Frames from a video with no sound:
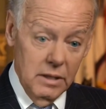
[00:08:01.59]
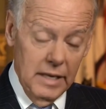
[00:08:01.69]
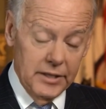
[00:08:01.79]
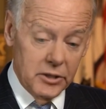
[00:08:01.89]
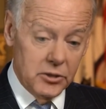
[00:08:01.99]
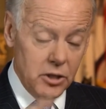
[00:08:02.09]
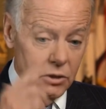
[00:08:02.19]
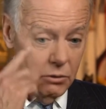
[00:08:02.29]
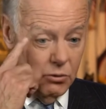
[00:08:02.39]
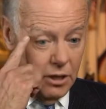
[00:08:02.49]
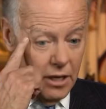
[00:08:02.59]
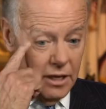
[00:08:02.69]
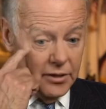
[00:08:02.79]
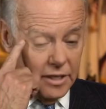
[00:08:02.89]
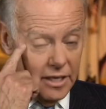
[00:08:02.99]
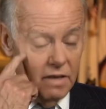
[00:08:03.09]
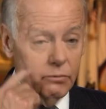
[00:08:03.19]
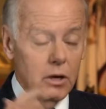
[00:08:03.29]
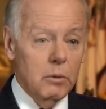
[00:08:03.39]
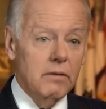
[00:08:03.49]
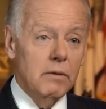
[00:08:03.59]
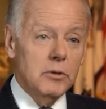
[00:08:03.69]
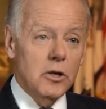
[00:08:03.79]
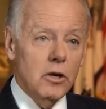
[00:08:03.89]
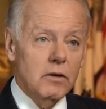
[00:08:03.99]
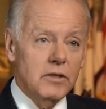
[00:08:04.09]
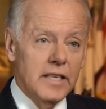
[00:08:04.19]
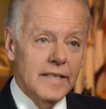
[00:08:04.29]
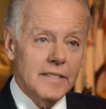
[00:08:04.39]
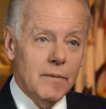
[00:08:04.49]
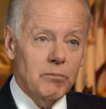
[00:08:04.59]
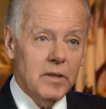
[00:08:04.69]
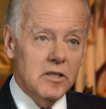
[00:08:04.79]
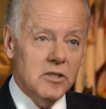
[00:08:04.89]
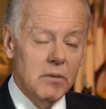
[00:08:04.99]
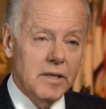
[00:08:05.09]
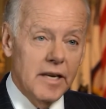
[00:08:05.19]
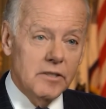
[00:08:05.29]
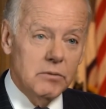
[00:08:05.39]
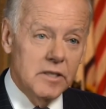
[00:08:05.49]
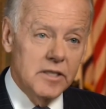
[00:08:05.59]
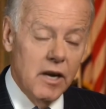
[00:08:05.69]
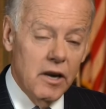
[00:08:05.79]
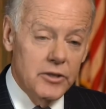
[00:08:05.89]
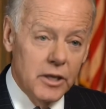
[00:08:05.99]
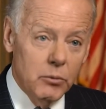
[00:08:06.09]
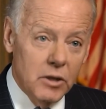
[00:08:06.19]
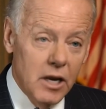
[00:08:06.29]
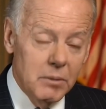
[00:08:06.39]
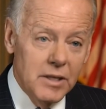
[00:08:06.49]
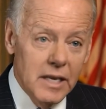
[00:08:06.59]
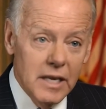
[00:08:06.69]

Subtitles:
And two, to give what we've observed is, in some cases we said we're coming,